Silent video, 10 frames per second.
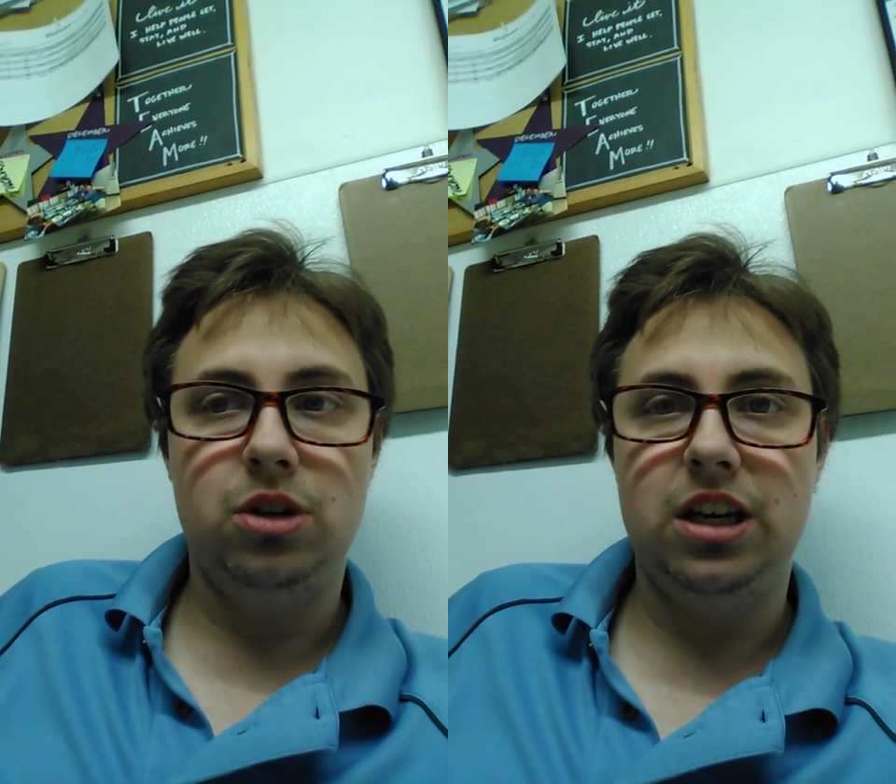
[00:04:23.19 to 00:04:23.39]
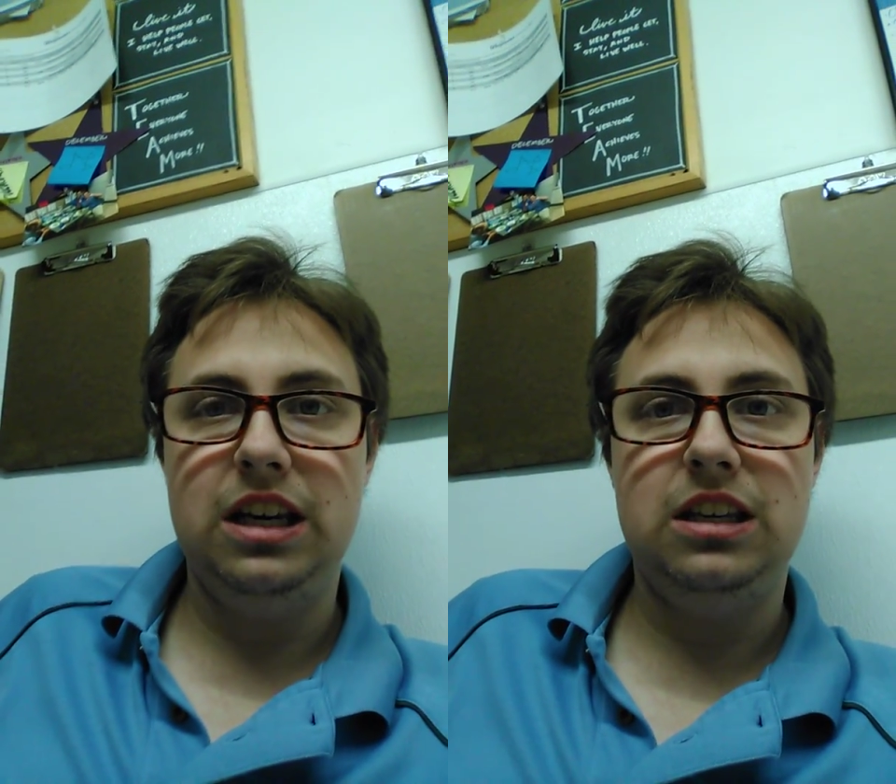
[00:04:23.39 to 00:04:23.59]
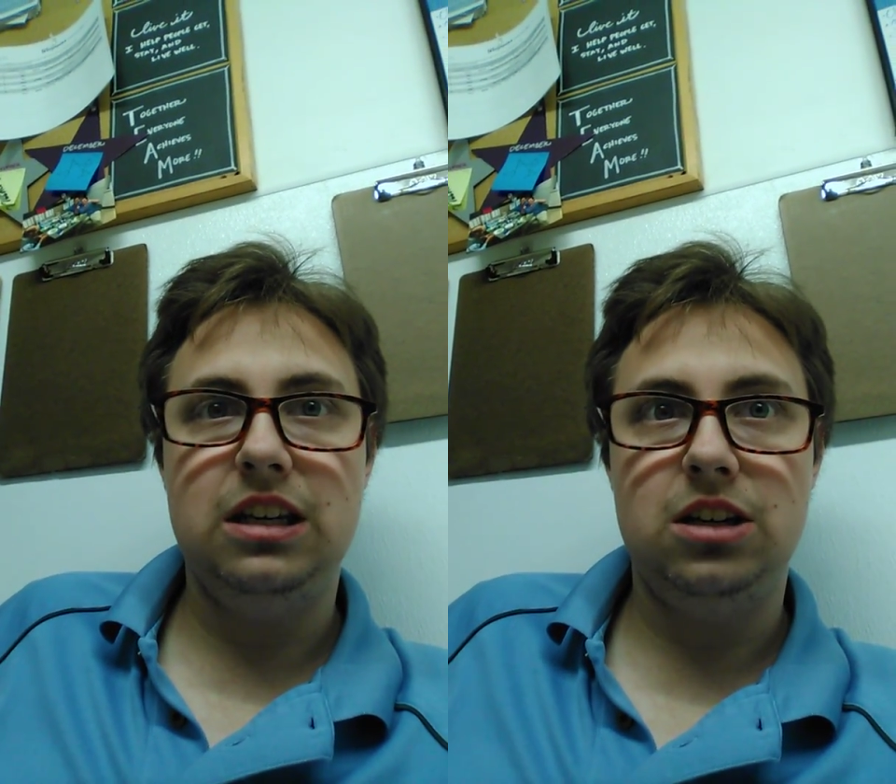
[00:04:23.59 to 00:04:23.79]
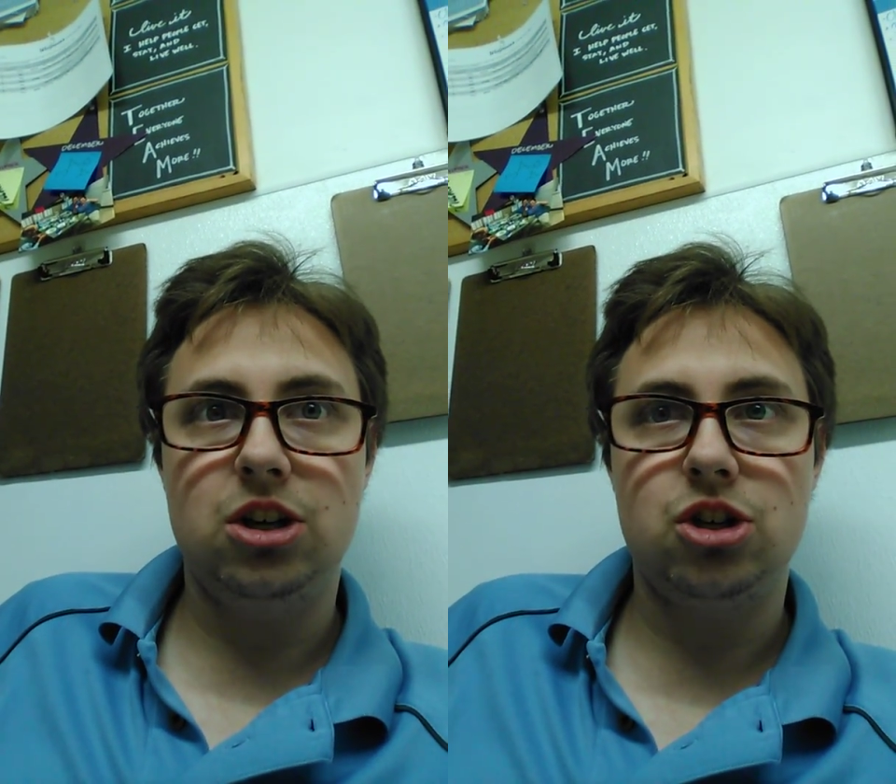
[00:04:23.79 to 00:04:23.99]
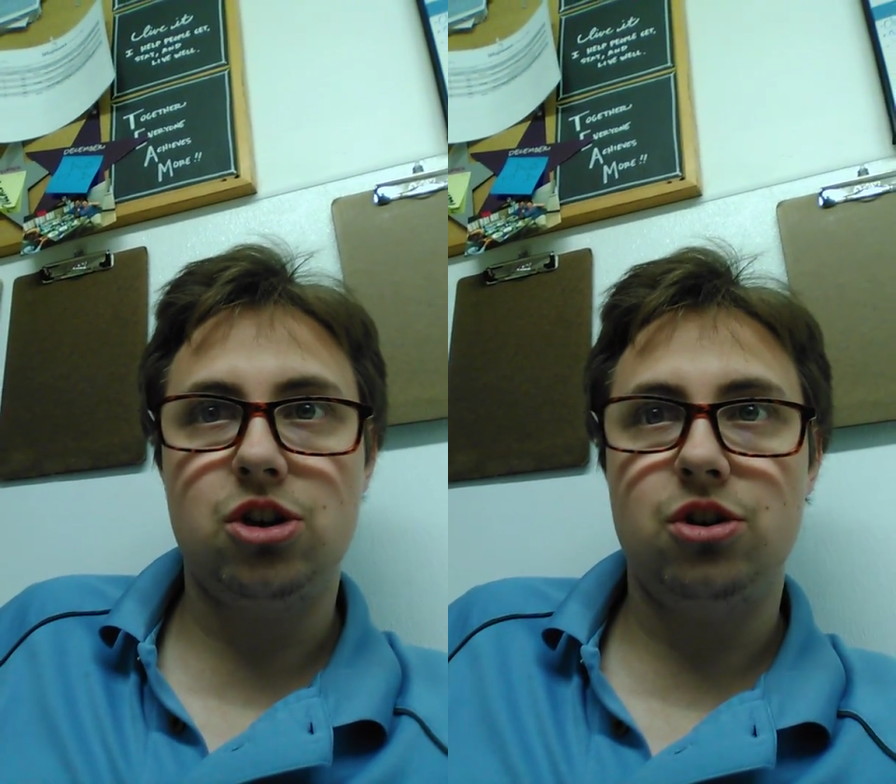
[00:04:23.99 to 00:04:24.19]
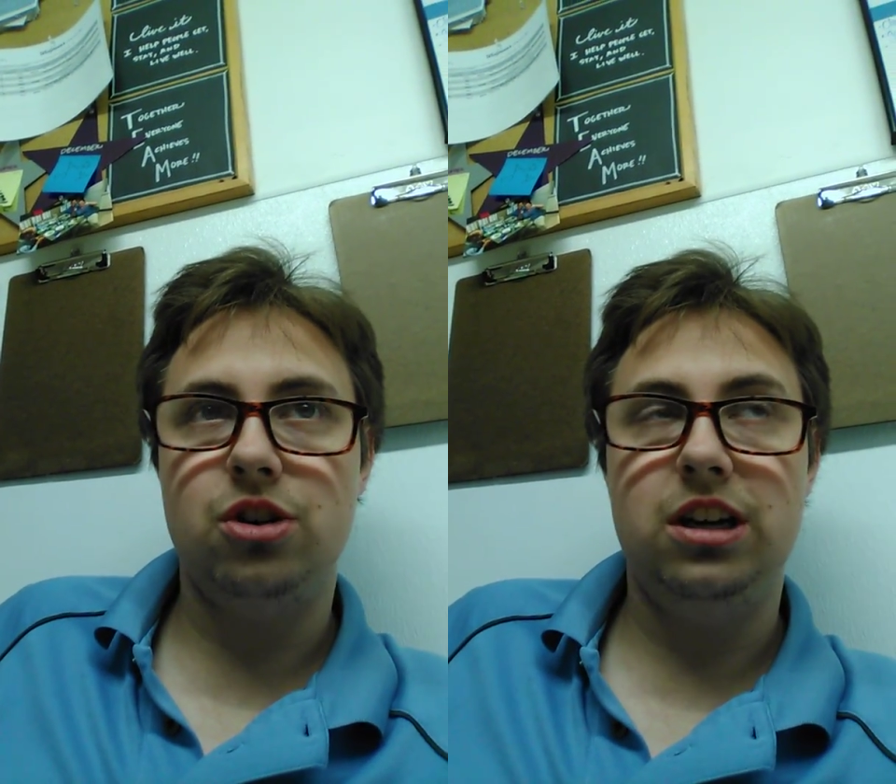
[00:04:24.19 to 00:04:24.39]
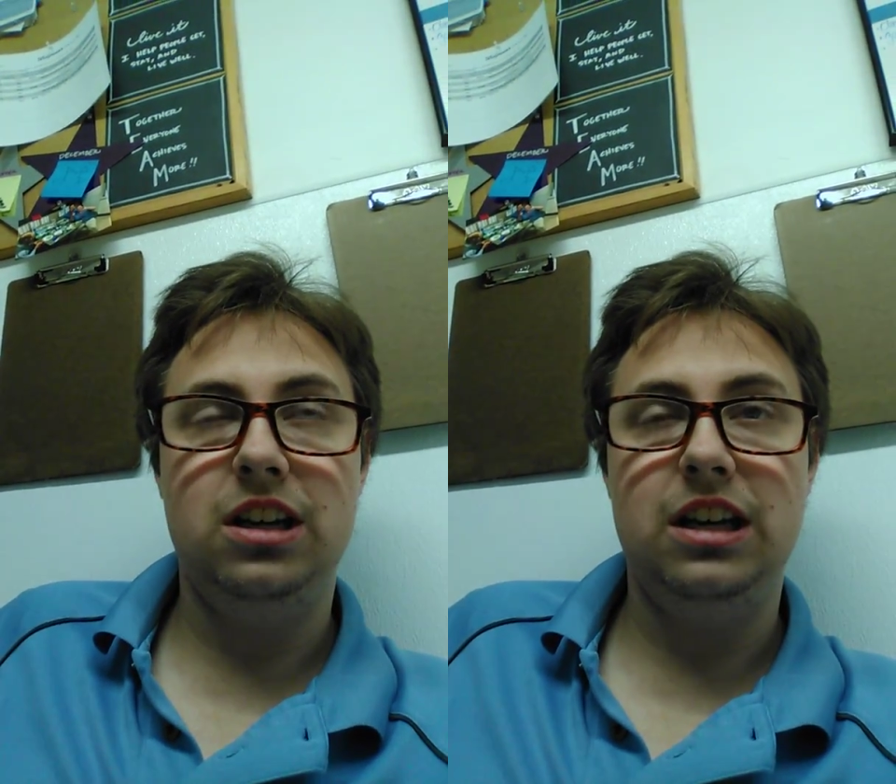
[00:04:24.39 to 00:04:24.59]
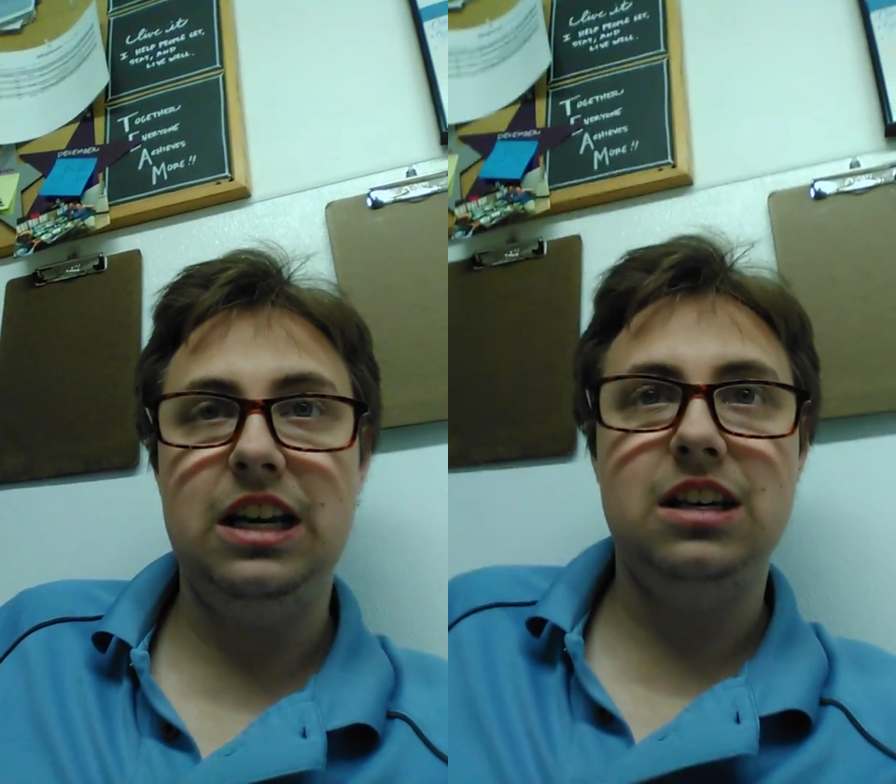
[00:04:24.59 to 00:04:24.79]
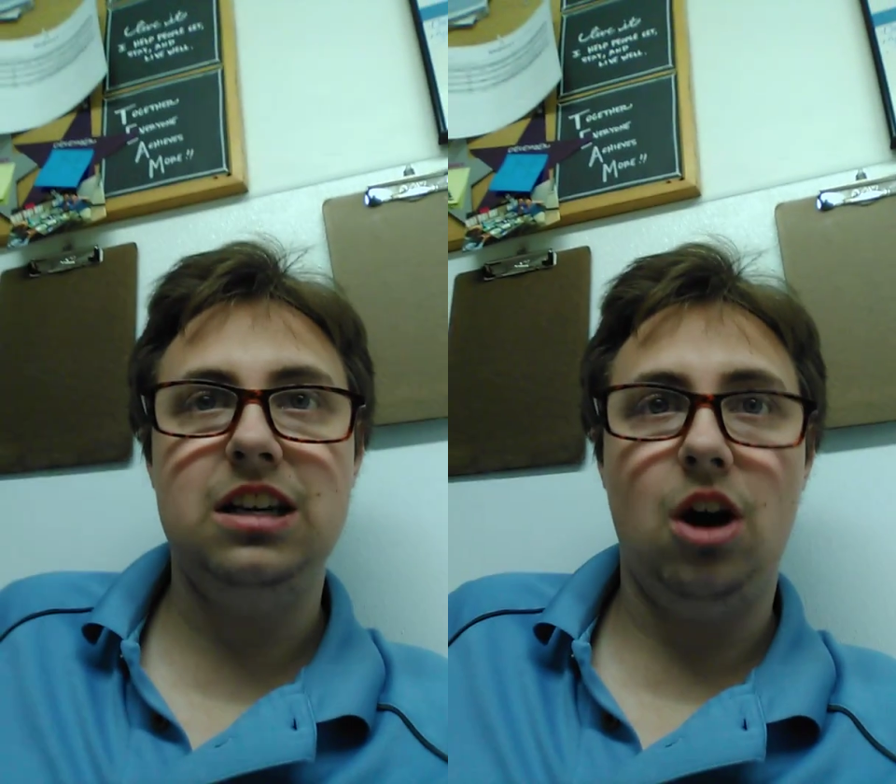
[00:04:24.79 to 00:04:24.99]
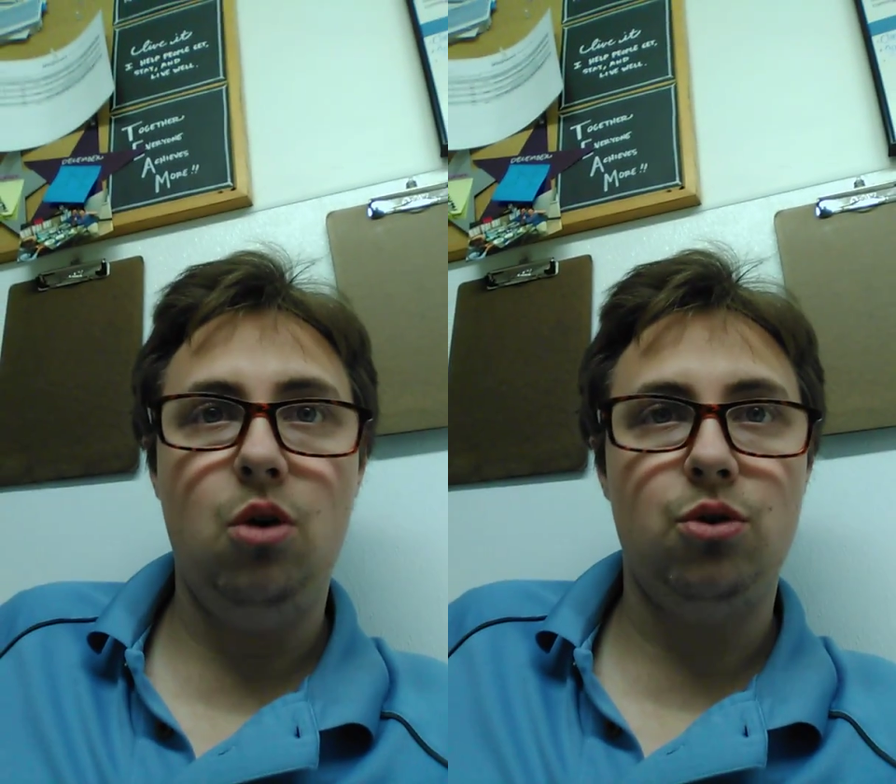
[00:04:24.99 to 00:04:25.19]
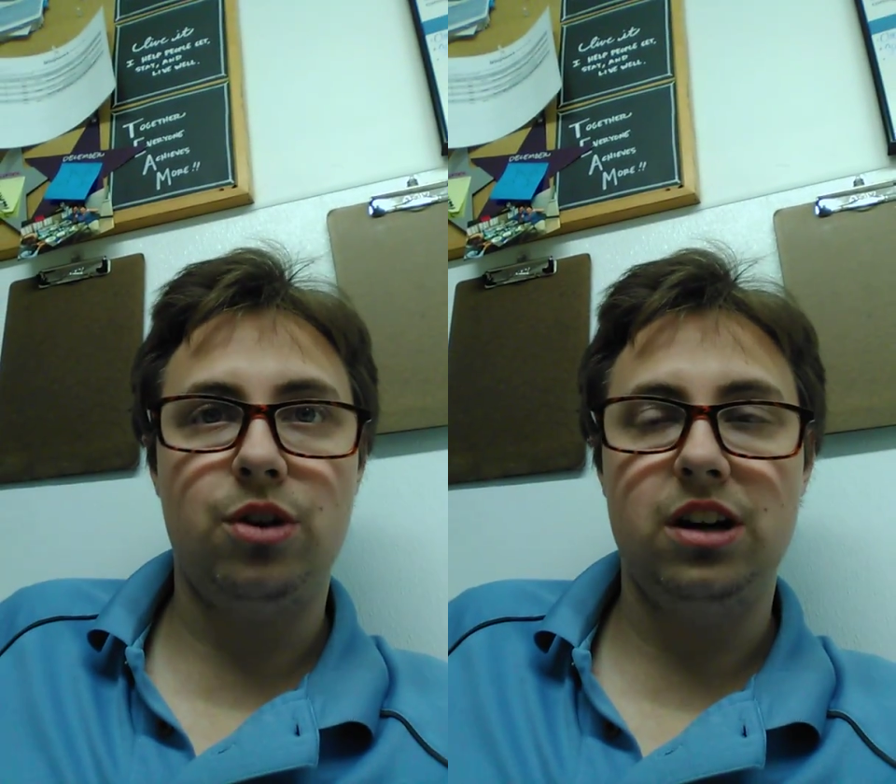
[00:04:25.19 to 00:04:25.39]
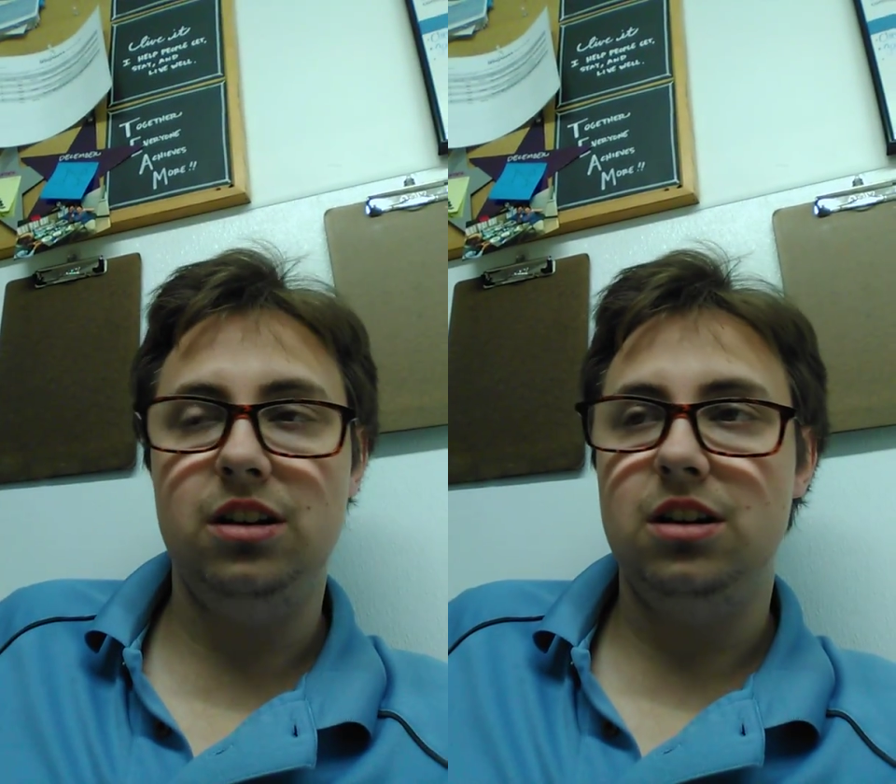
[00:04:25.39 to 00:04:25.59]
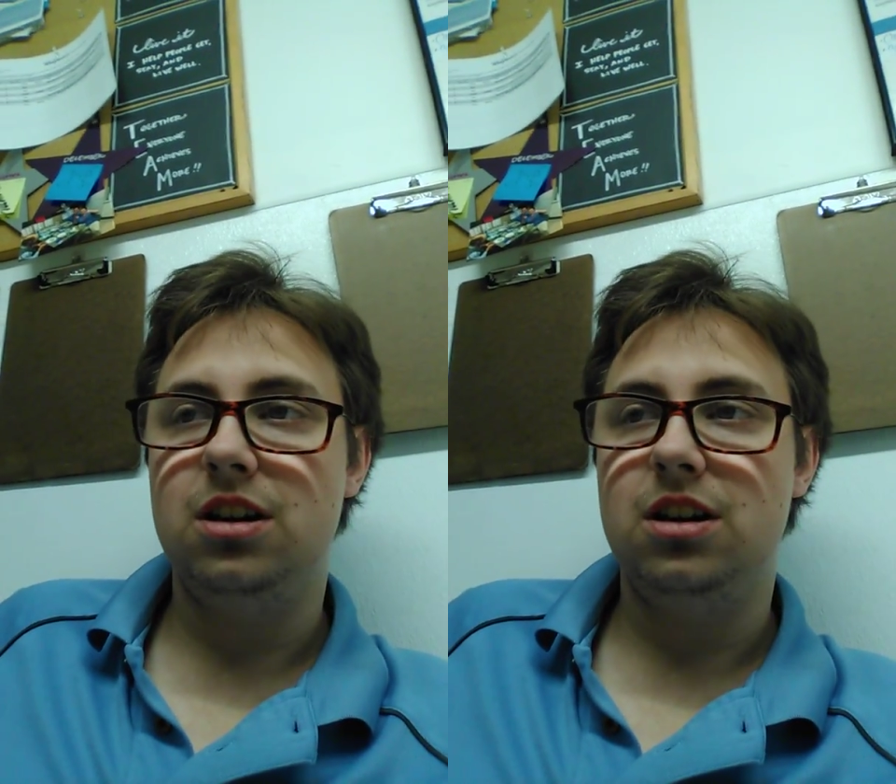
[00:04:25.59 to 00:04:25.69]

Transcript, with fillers: you need conditioner, you need deodorant.